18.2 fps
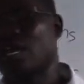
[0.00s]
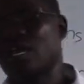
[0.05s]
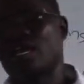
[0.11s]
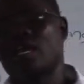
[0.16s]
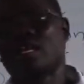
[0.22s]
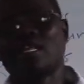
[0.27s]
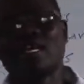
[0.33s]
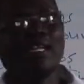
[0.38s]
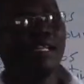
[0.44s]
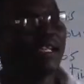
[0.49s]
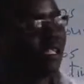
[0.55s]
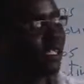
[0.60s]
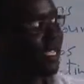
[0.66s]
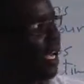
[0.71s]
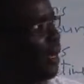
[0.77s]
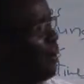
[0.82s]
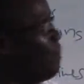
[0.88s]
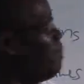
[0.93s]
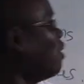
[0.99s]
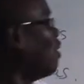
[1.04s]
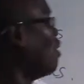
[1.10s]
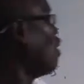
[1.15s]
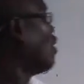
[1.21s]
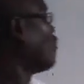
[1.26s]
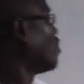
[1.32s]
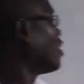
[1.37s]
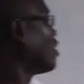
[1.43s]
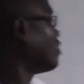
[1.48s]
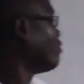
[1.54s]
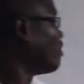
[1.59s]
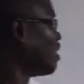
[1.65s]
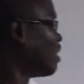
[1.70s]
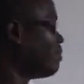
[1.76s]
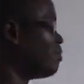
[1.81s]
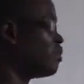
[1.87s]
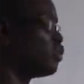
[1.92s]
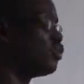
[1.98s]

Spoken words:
And an example of adverb